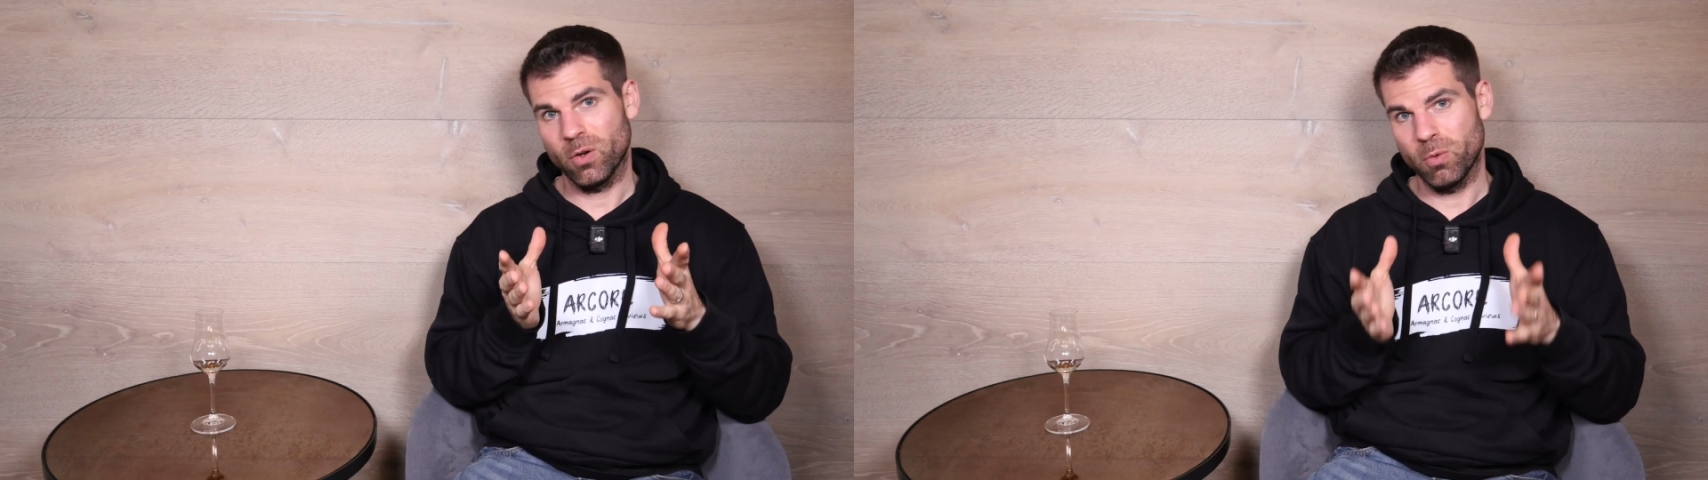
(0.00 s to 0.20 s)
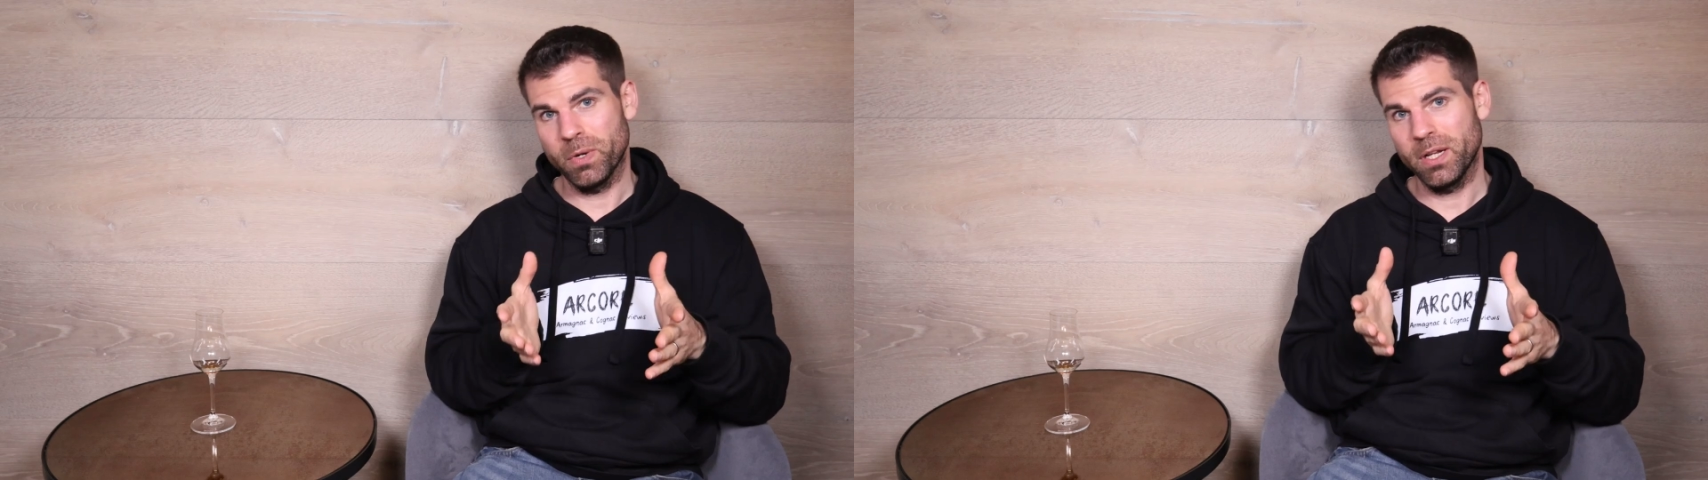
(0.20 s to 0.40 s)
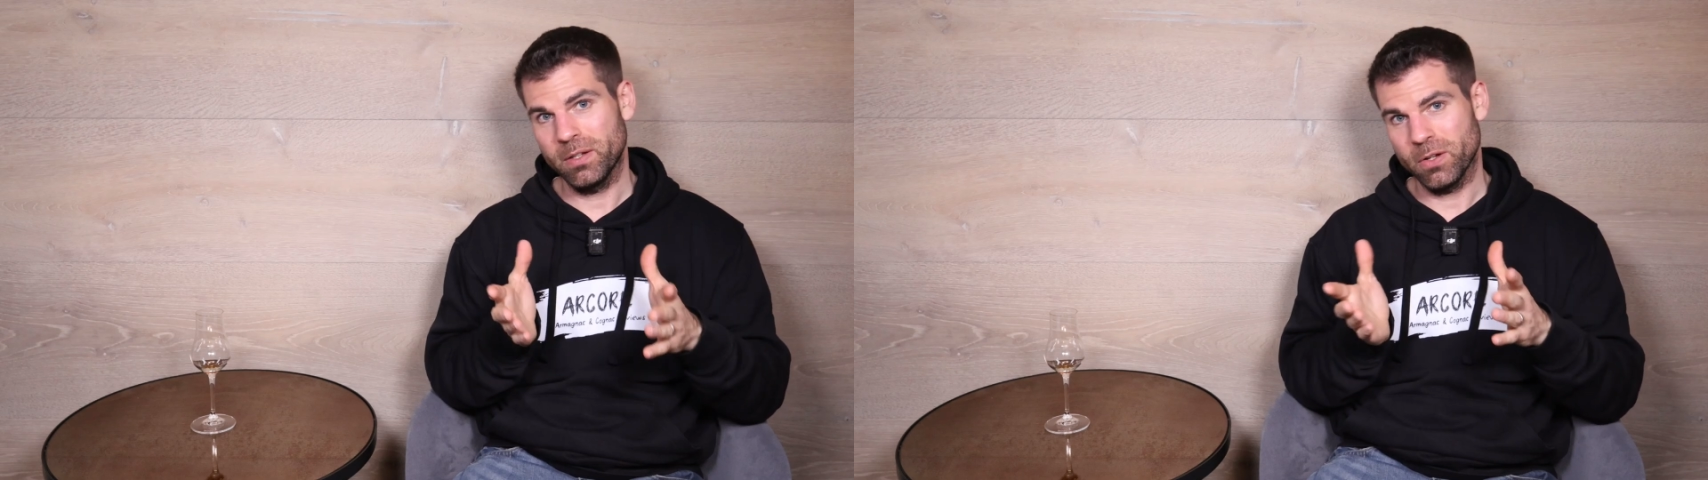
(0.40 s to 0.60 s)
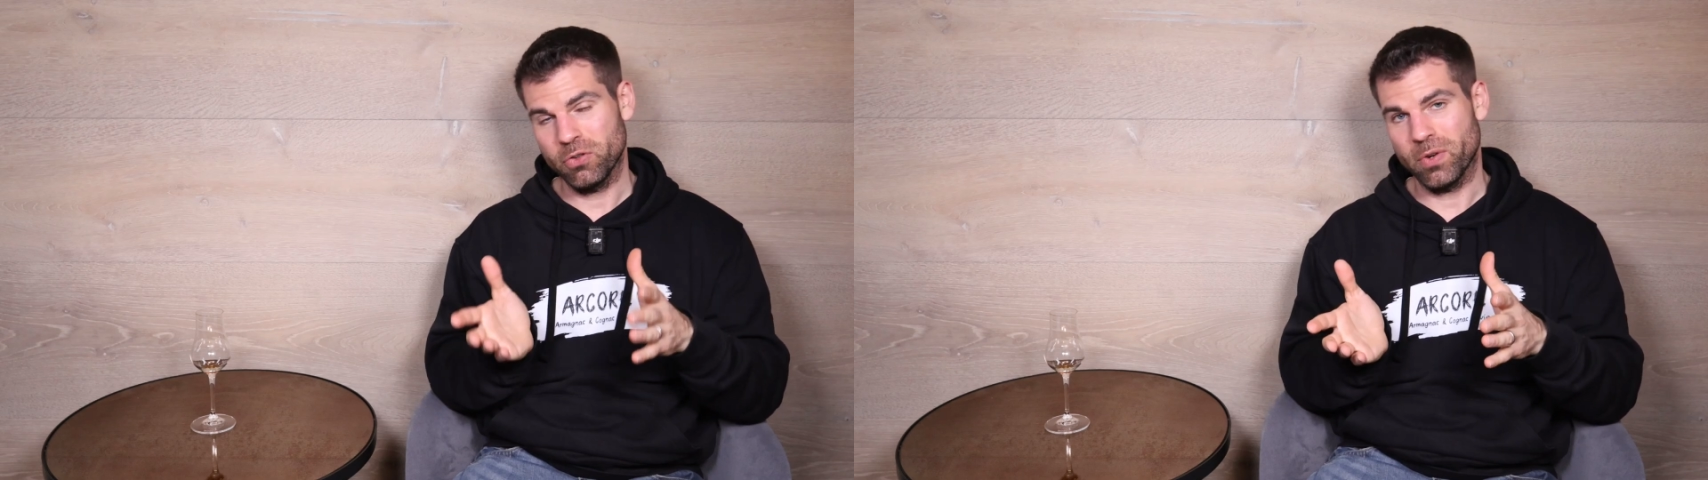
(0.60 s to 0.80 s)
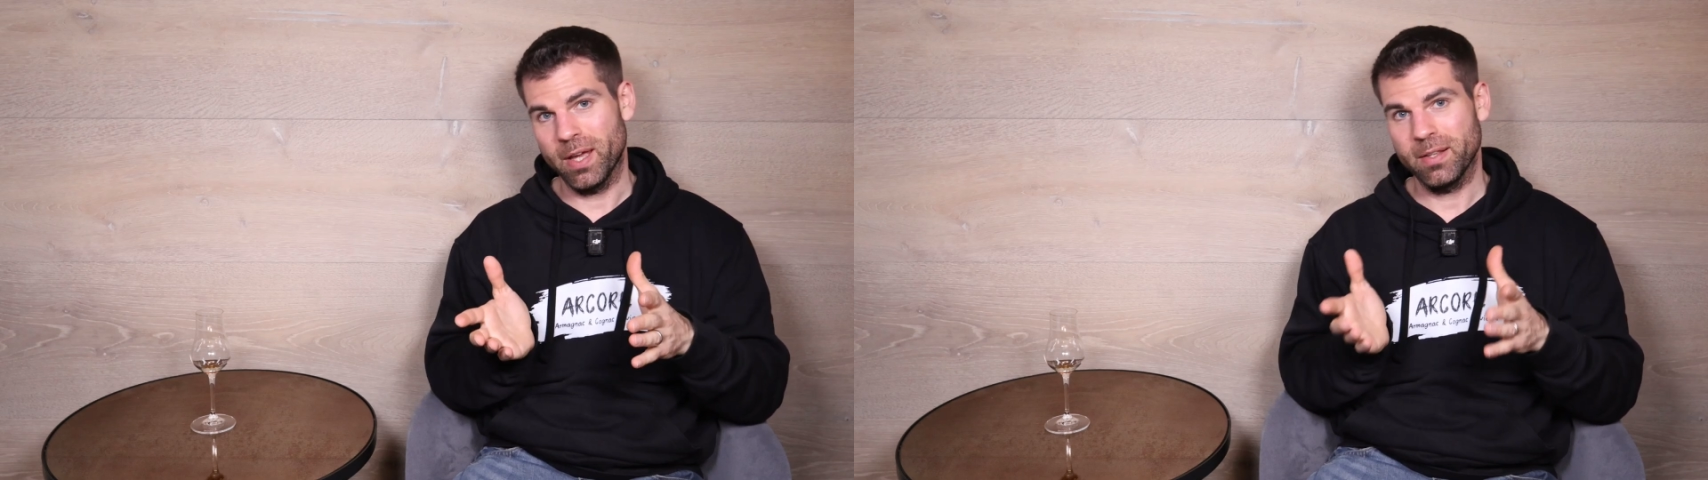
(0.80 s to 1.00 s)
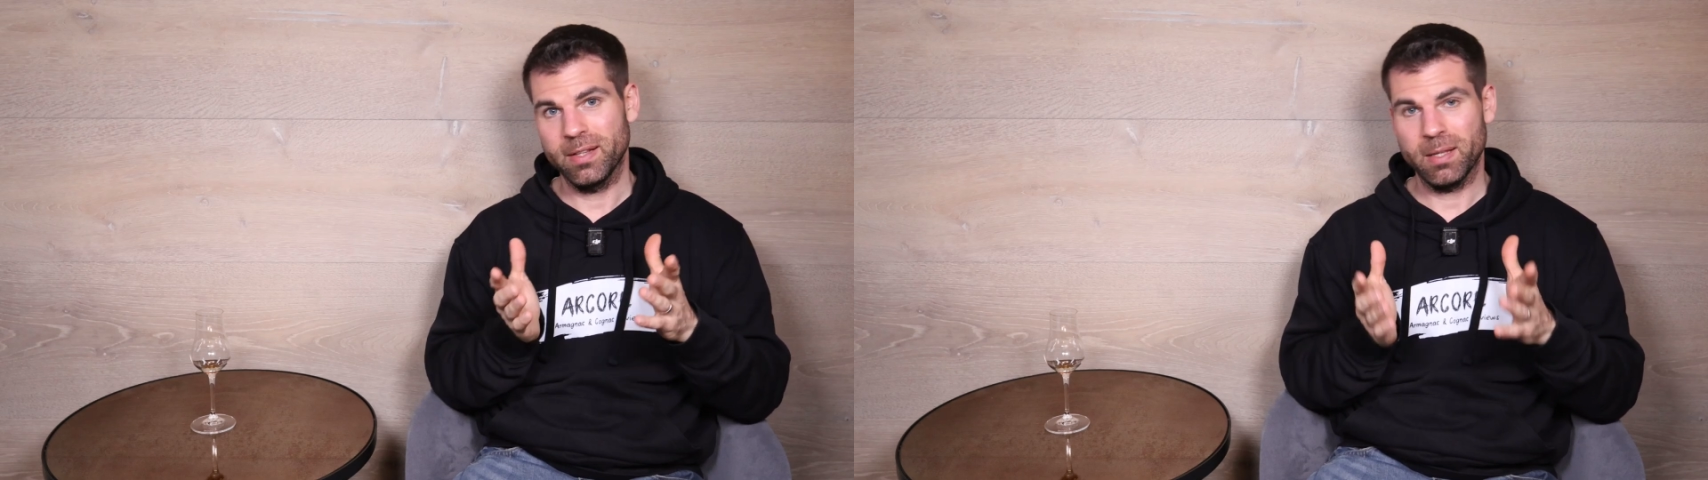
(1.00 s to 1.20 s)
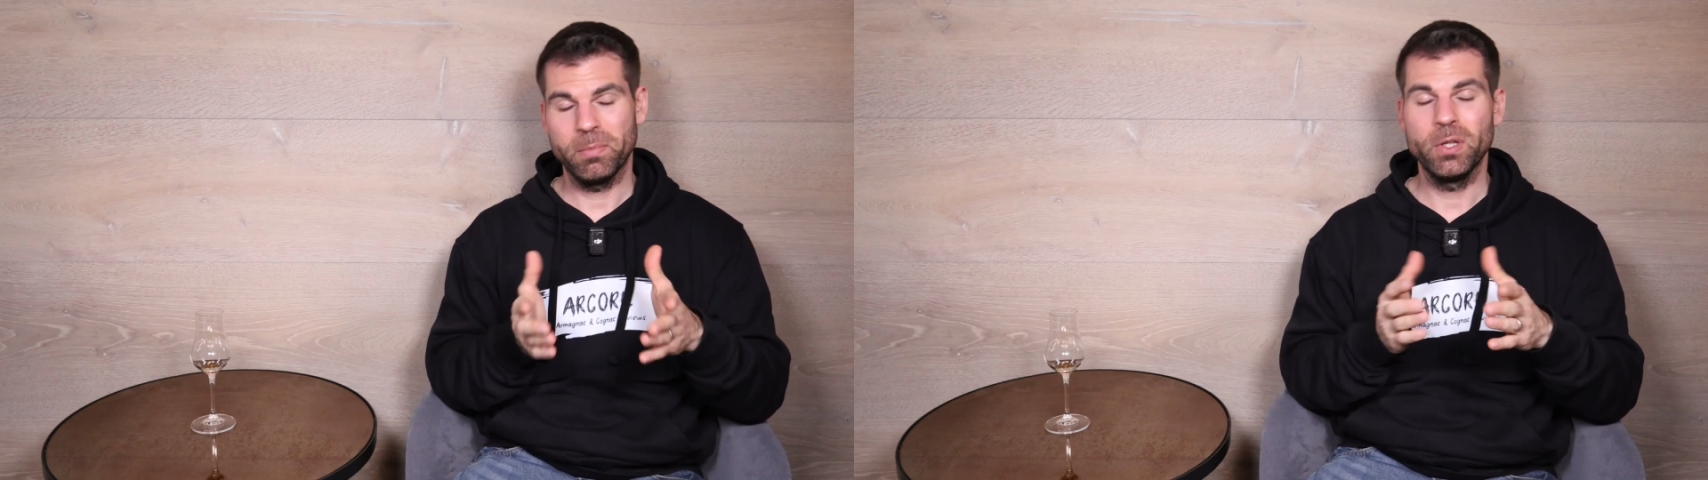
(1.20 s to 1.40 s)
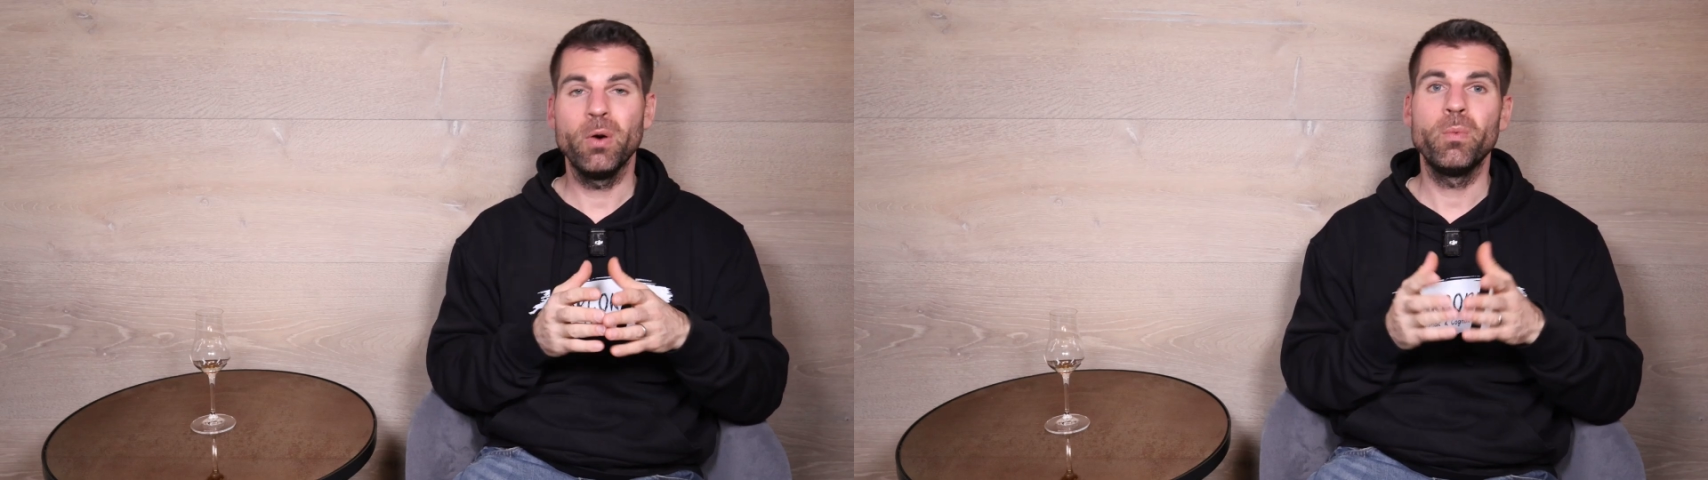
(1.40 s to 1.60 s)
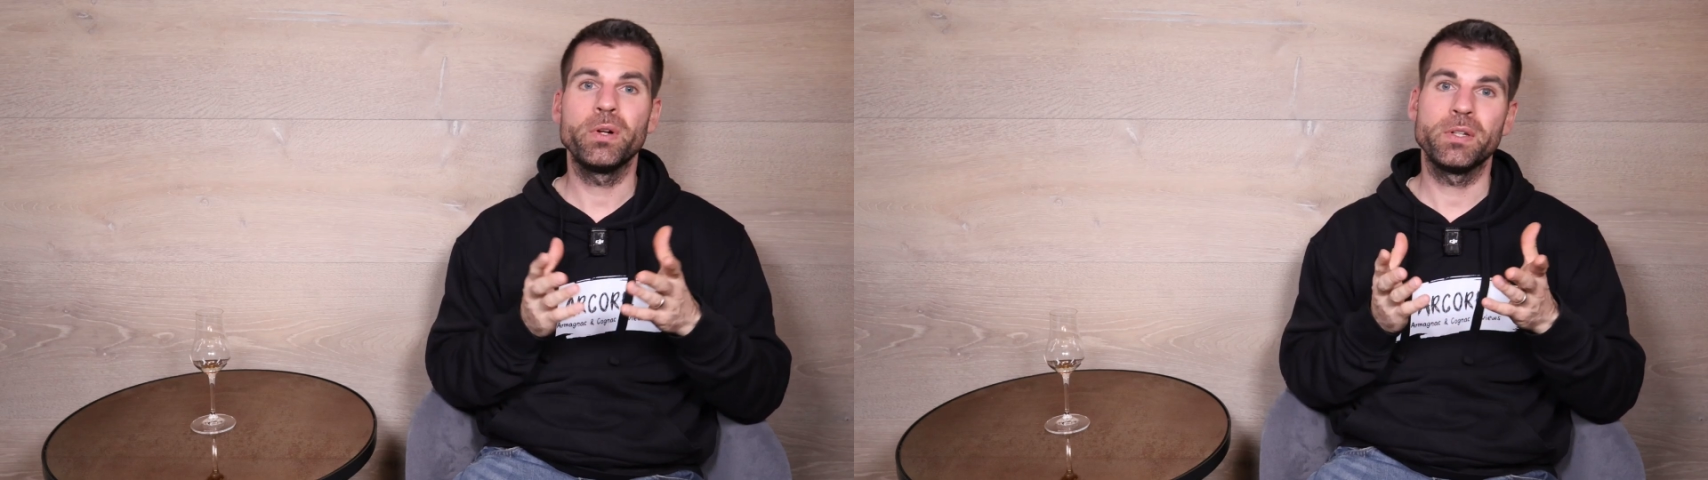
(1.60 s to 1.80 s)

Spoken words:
open it and try it and let me know what